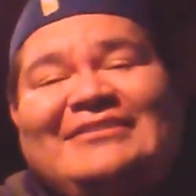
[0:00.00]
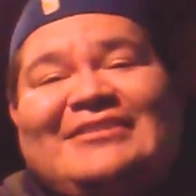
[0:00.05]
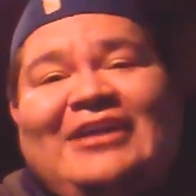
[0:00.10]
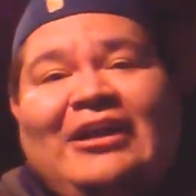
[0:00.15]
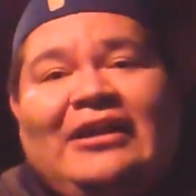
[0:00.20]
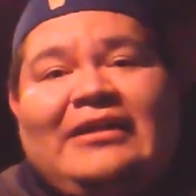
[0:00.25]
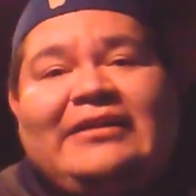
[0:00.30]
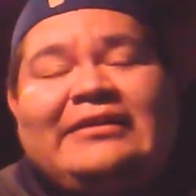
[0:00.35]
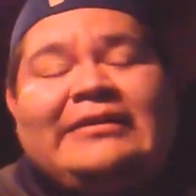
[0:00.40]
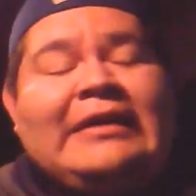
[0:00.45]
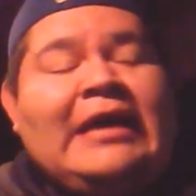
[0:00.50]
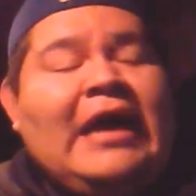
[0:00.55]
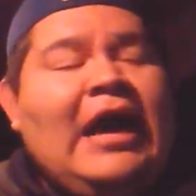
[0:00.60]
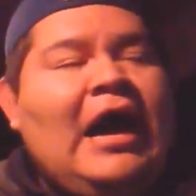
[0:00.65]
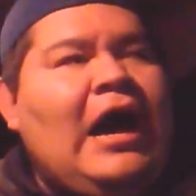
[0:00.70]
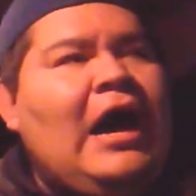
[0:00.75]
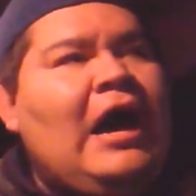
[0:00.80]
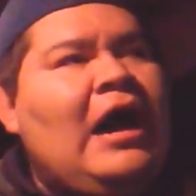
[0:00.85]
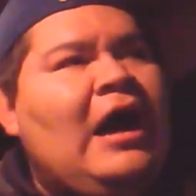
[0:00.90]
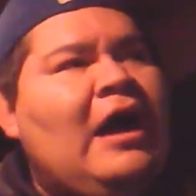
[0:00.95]
Sorry.
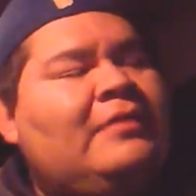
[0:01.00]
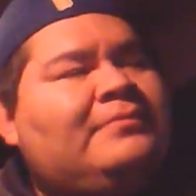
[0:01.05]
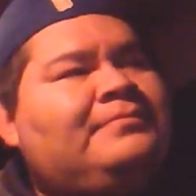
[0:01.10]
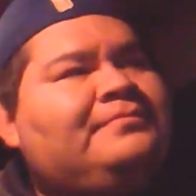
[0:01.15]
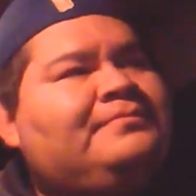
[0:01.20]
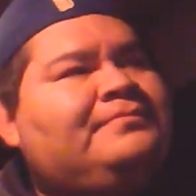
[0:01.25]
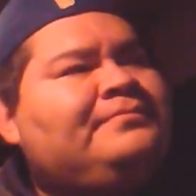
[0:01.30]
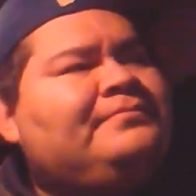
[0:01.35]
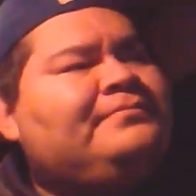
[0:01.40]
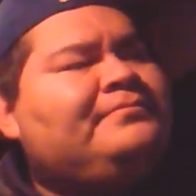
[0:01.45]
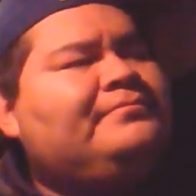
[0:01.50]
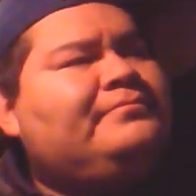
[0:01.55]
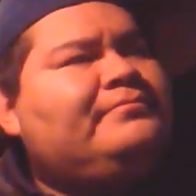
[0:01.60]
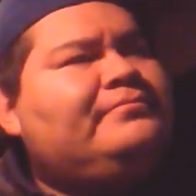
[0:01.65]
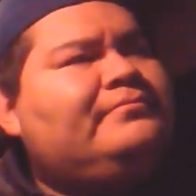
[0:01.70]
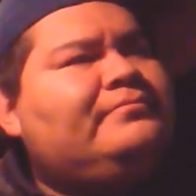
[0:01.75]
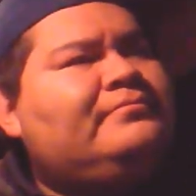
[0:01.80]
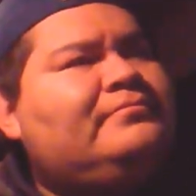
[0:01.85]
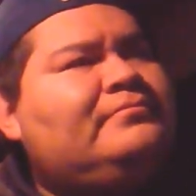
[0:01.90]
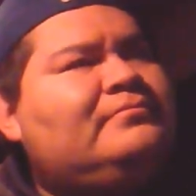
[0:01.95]
Um,
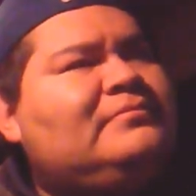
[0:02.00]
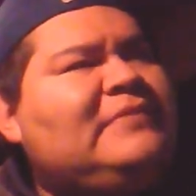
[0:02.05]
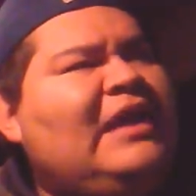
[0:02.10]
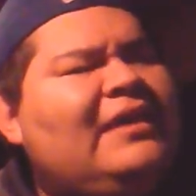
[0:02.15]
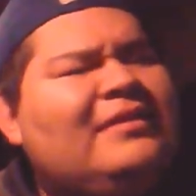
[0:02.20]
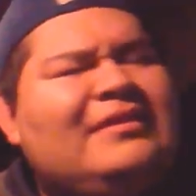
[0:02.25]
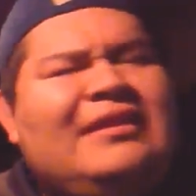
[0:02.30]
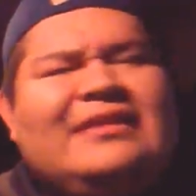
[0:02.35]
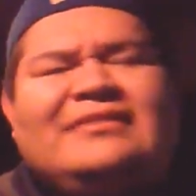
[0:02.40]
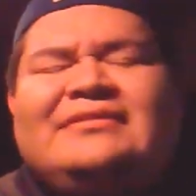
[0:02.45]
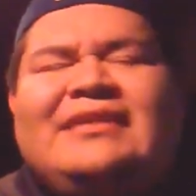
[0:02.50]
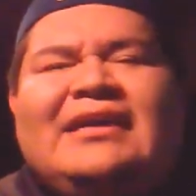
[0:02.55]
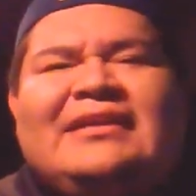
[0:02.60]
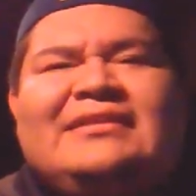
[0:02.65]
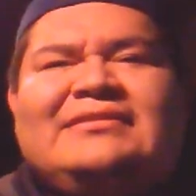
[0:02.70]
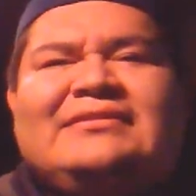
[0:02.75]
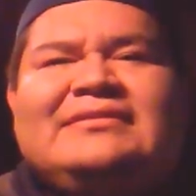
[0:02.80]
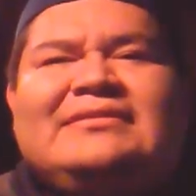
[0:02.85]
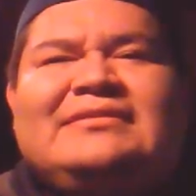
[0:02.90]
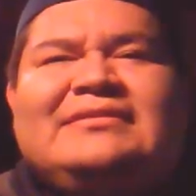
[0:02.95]
yeah, that
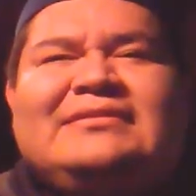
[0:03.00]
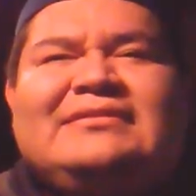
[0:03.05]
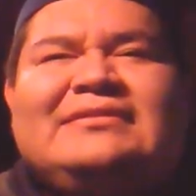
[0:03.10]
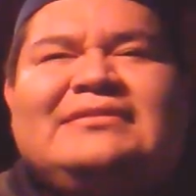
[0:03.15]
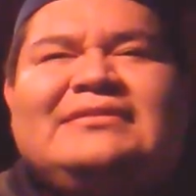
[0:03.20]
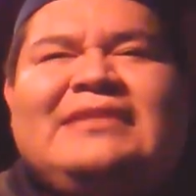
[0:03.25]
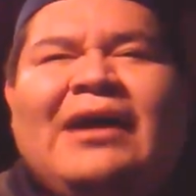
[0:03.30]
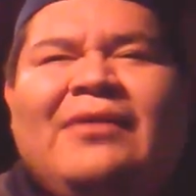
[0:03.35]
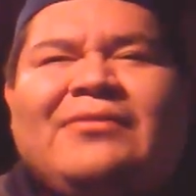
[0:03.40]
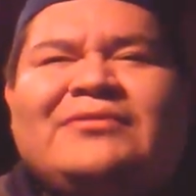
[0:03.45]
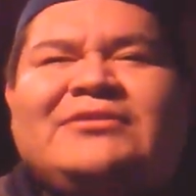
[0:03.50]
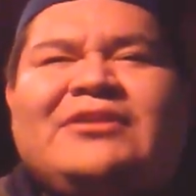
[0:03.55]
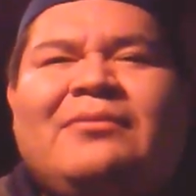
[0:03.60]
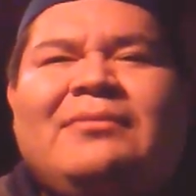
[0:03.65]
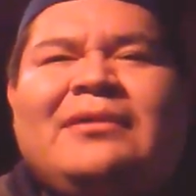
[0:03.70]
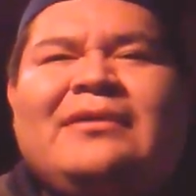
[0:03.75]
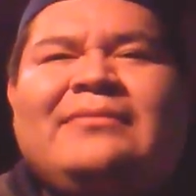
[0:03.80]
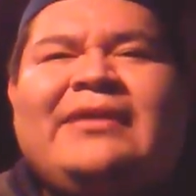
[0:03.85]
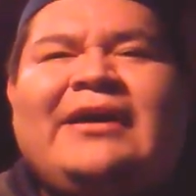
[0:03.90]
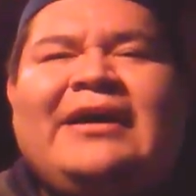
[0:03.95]
that that was
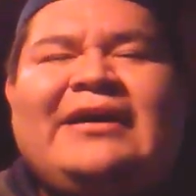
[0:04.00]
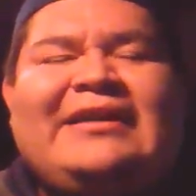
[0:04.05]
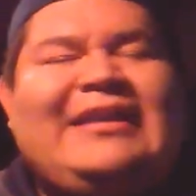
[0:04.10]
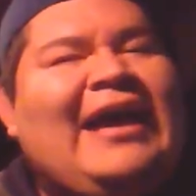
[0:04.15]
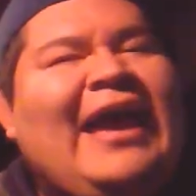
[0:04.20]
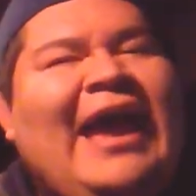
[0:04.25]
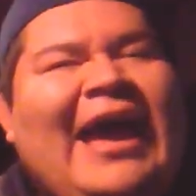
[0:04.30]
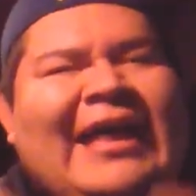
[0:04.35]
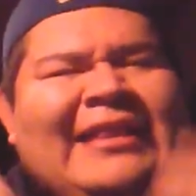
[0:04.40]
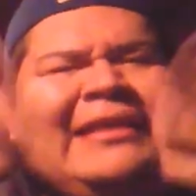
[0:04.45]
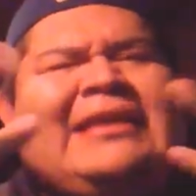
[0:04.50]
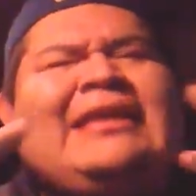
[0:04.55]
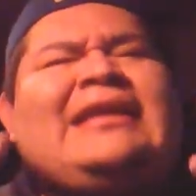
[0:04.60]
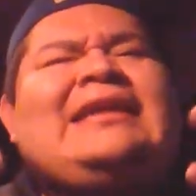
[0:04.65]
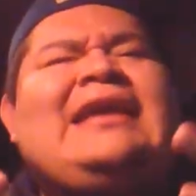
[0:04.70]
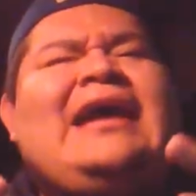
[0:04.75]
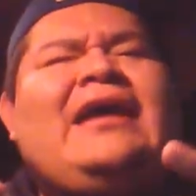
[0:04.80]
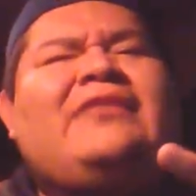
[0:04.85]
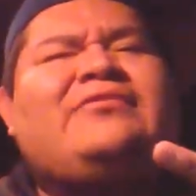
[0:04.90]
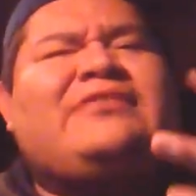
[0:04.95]
on my mind. I had to get
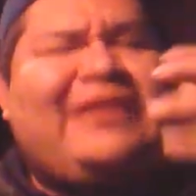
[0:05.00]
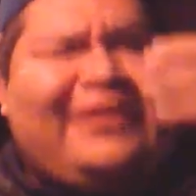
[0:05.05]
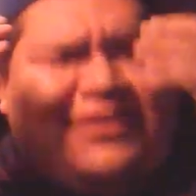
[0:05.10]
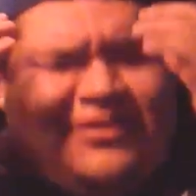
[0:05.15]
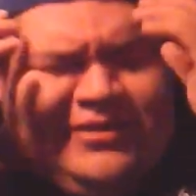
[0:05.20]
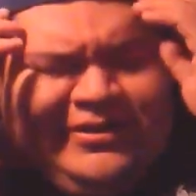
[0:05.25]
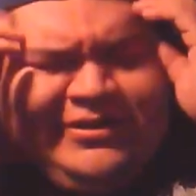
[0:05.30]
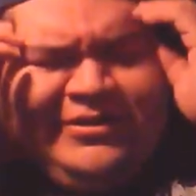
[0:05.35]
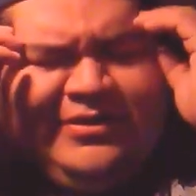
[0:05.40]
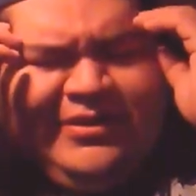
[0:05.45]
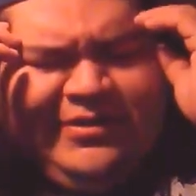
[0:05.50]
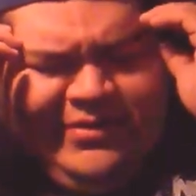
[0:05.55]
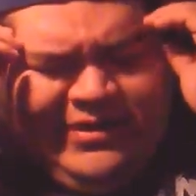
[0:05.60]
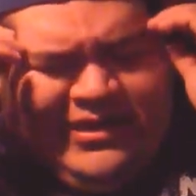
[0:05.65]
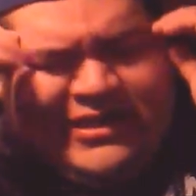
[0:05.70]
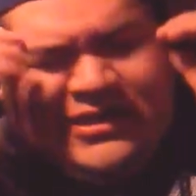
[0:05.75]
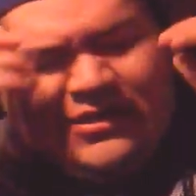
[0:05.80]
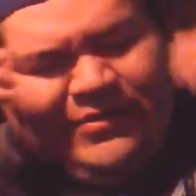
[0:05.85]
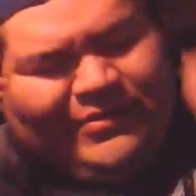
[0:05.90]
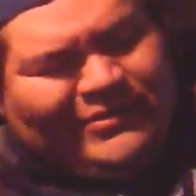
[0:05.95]
it out there. You know, it,
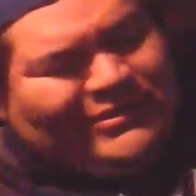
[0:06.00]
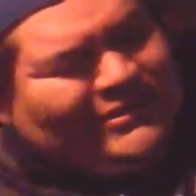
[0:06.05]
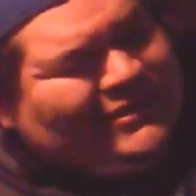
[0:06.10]
it, it